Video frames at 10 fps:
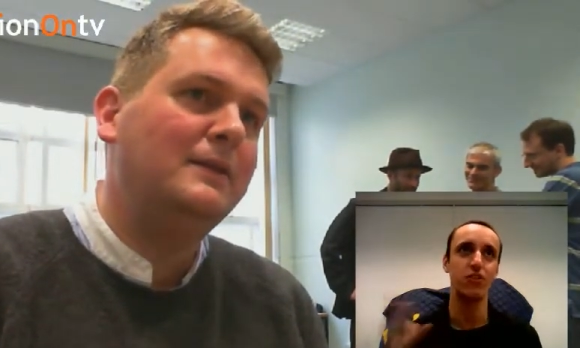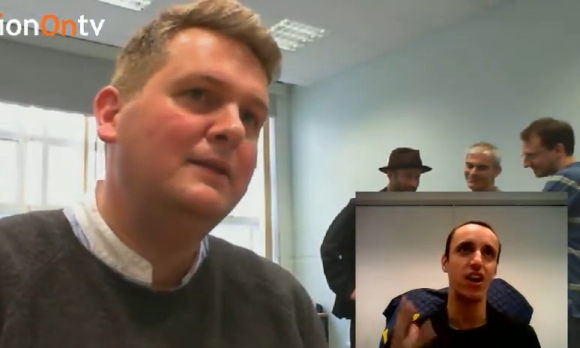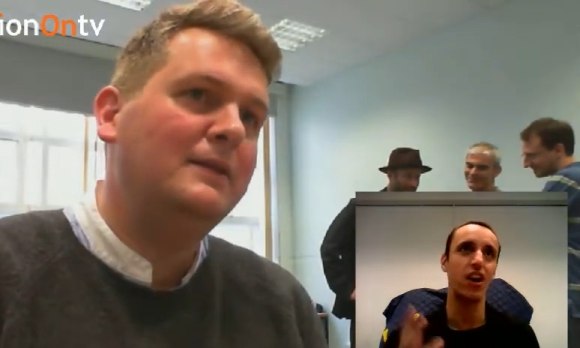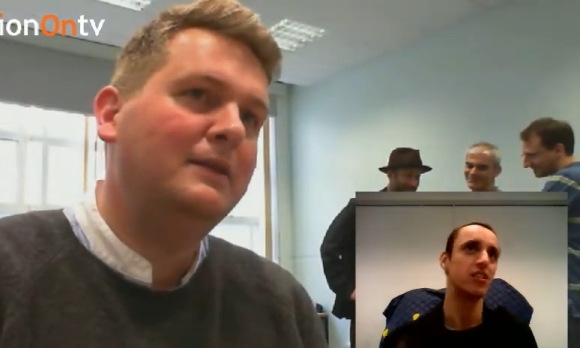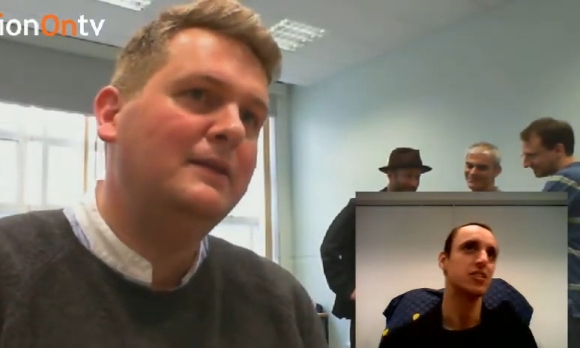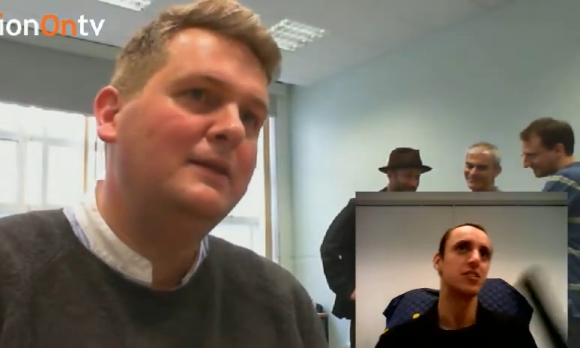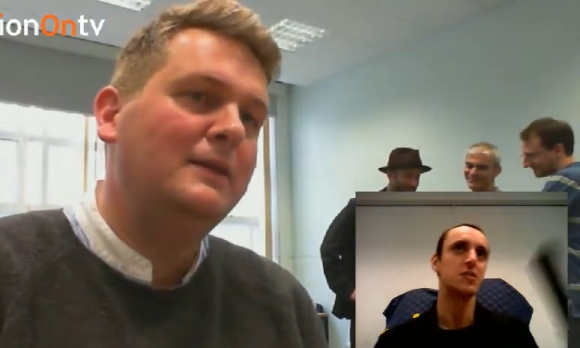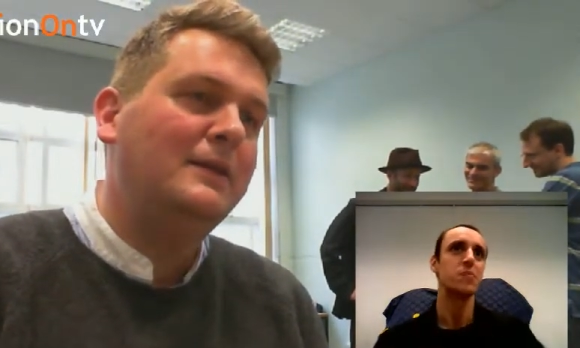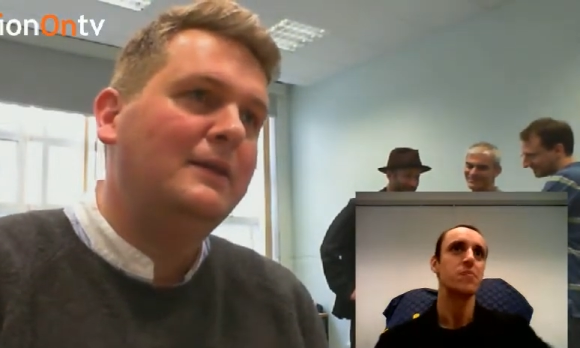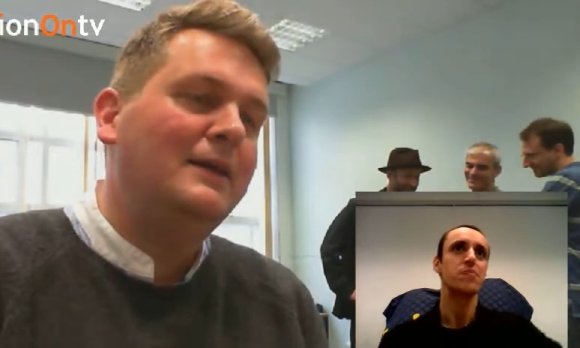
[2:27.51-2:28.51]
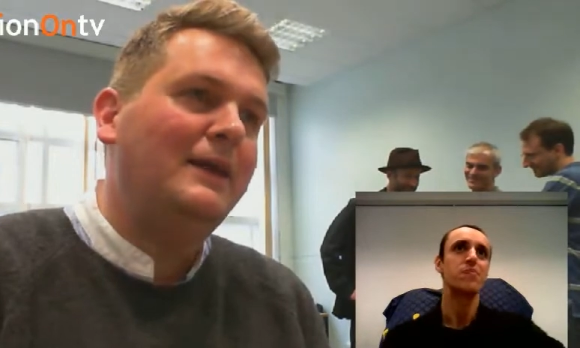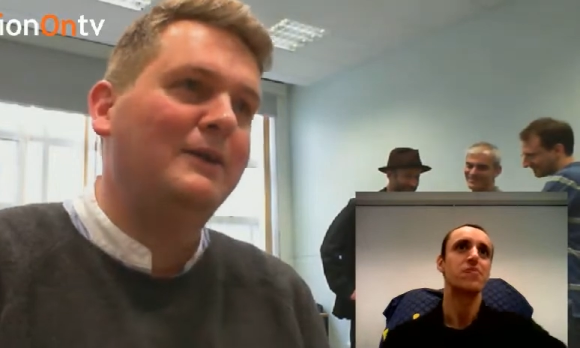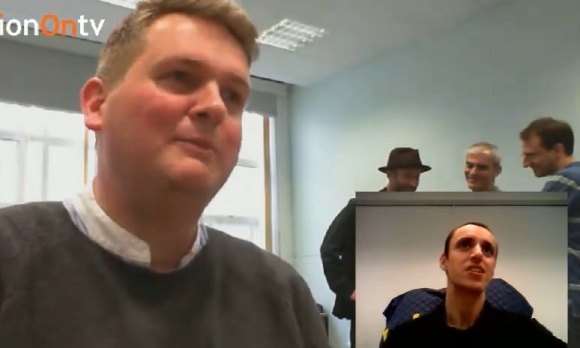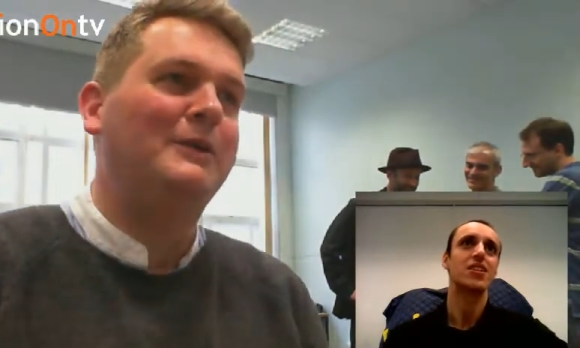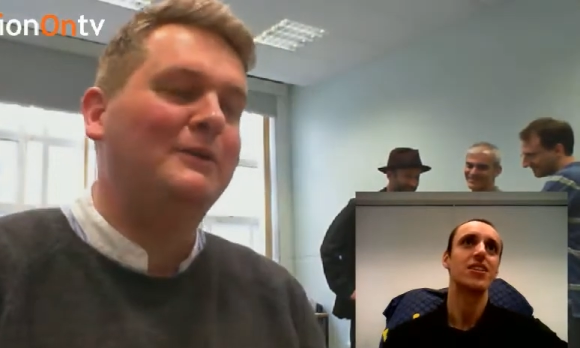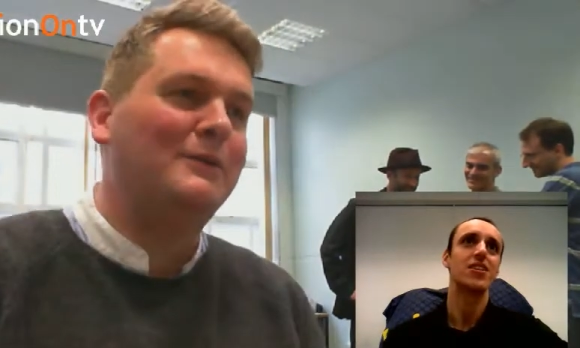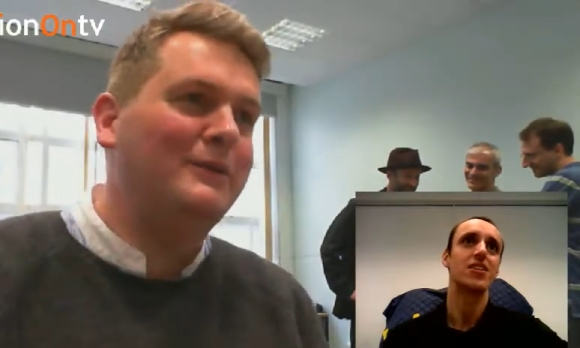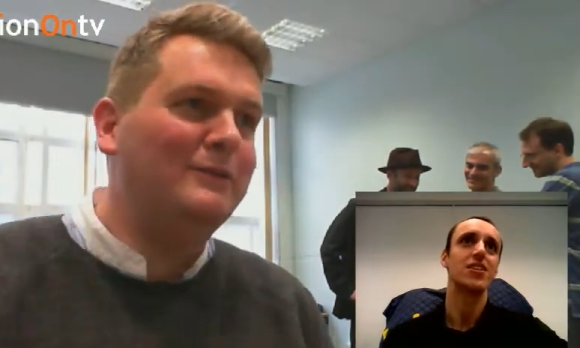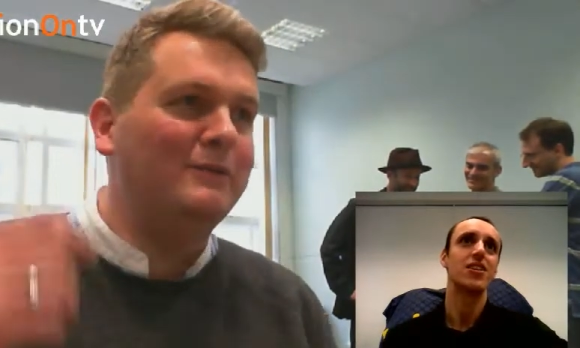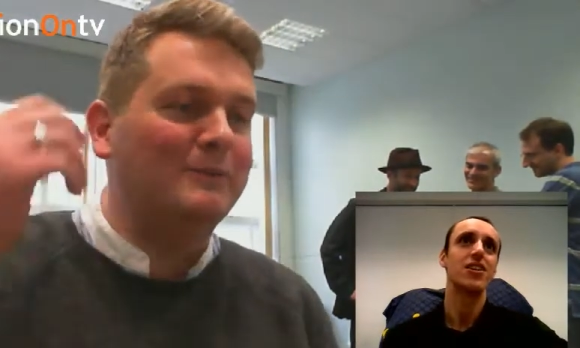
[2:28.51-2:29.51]
Speaker 1: over there? How can we
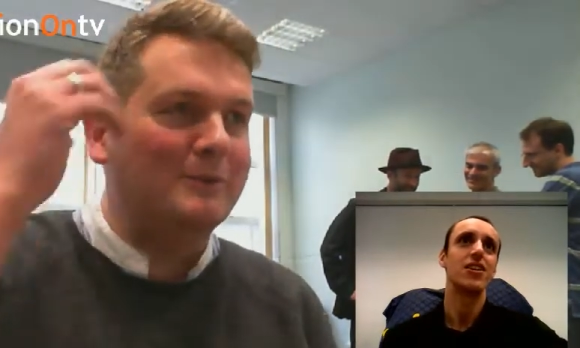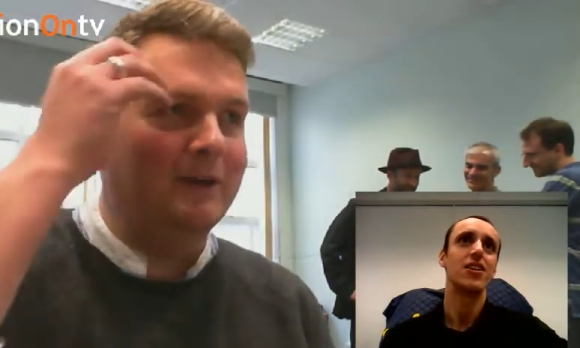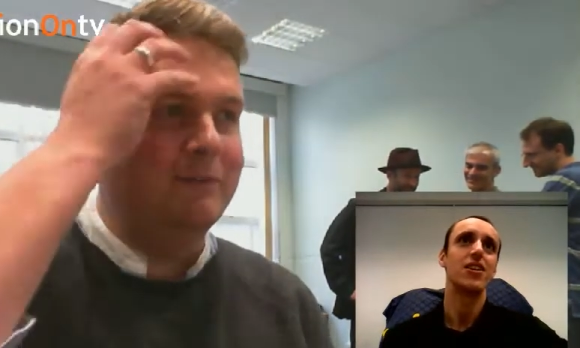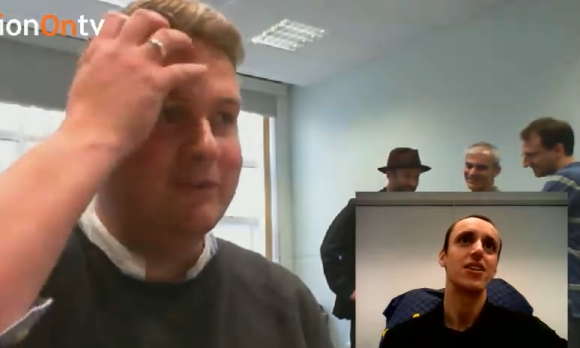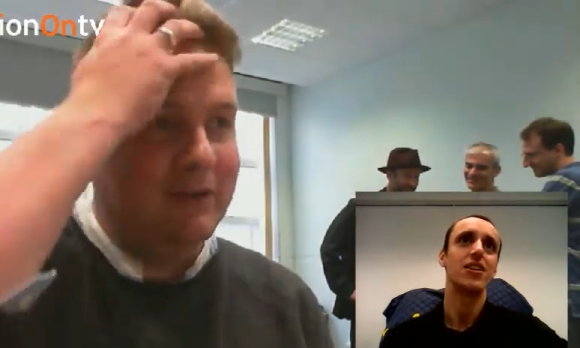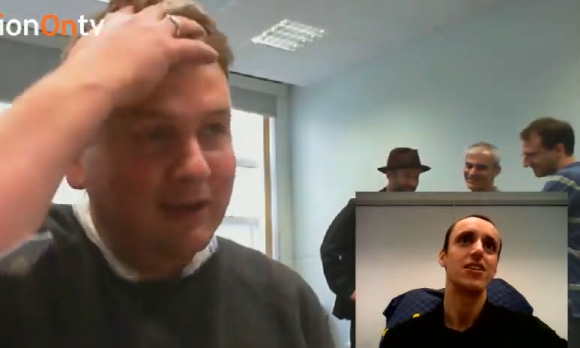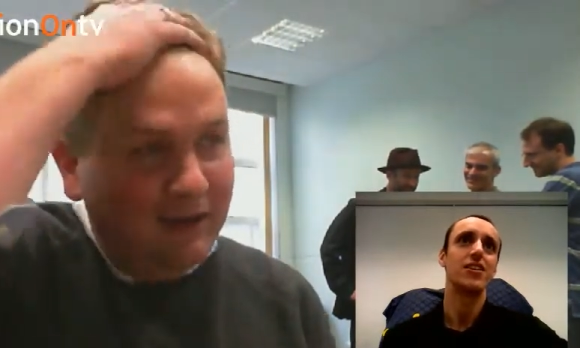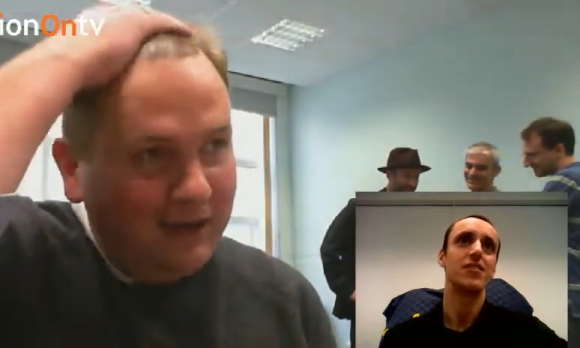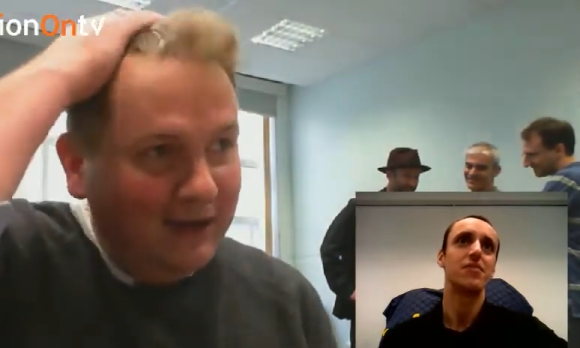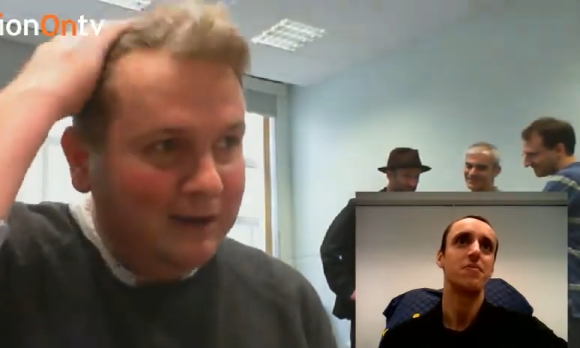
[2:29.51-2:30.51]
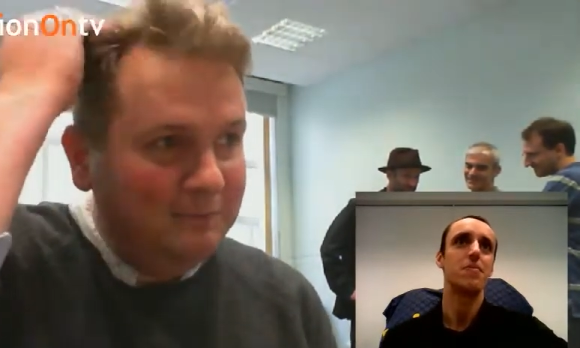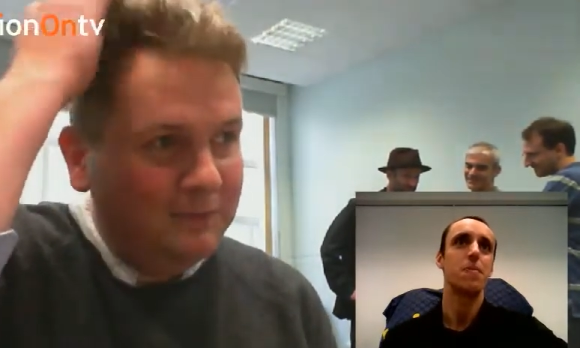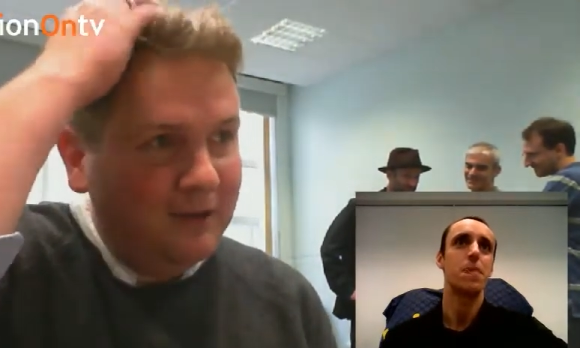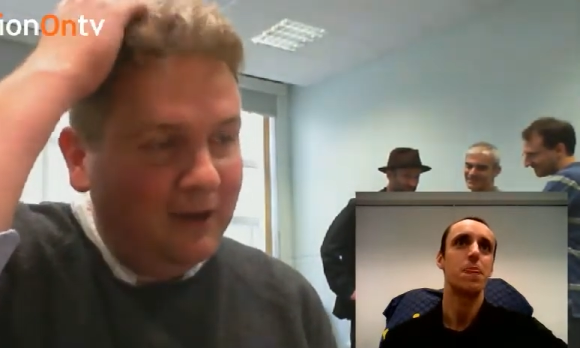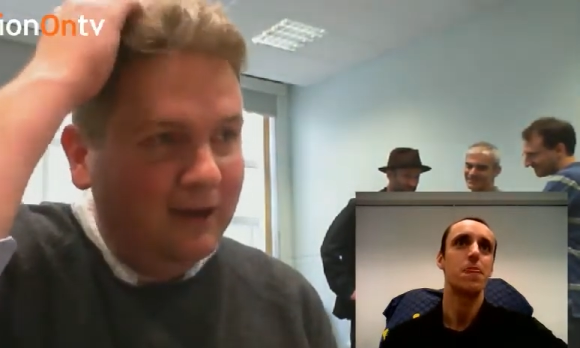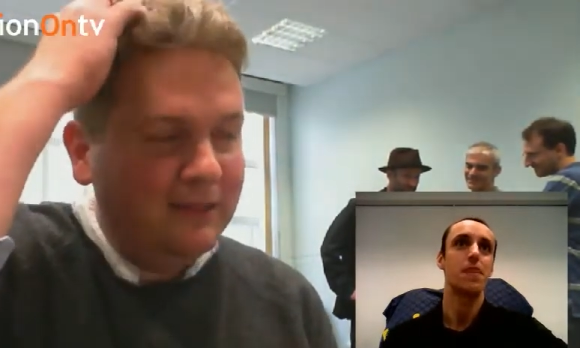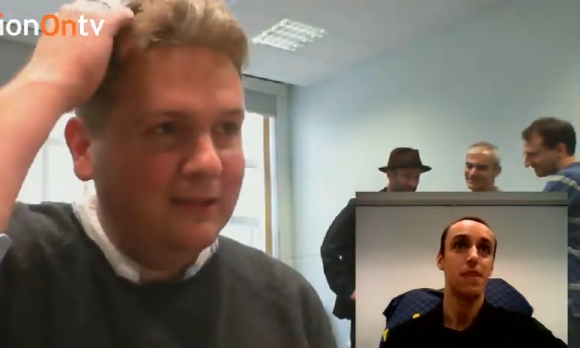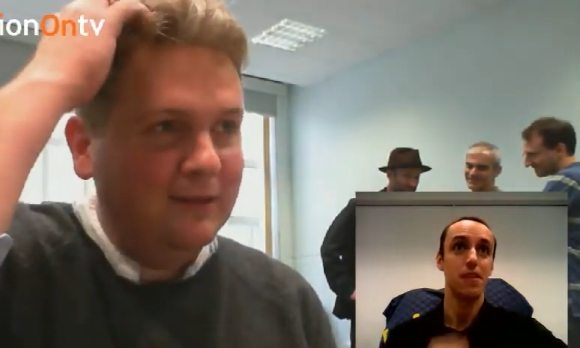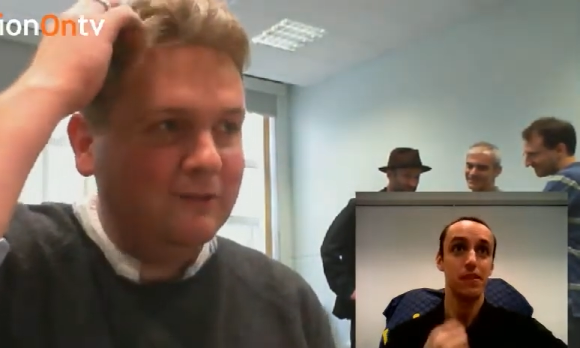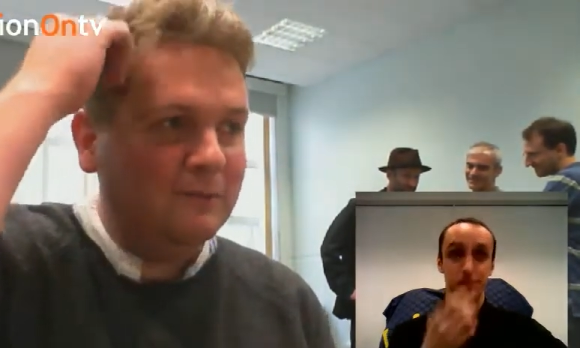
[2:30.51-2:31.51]
control issues of
Speaker 2: privacy? Um, I
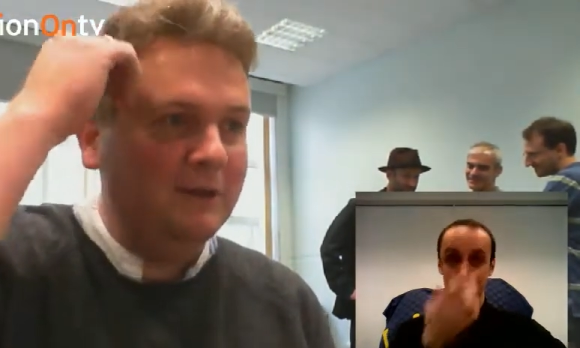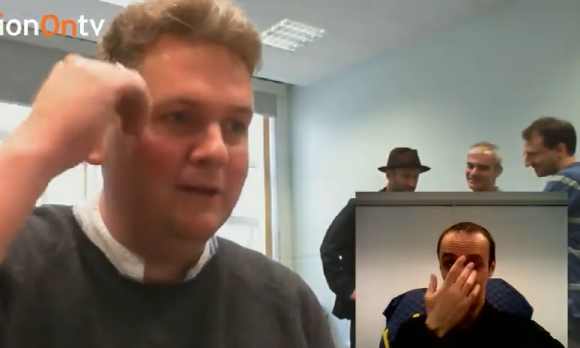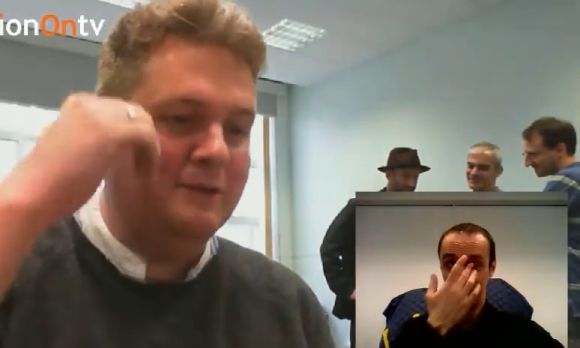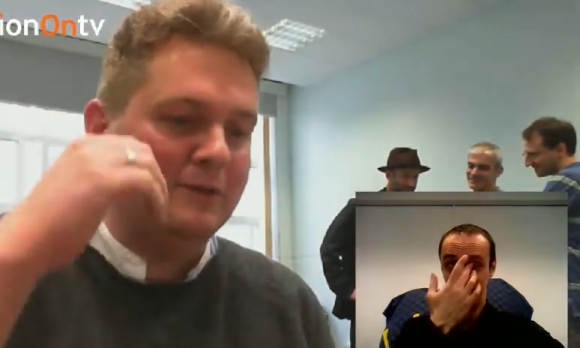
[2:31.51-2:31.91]
think it's a really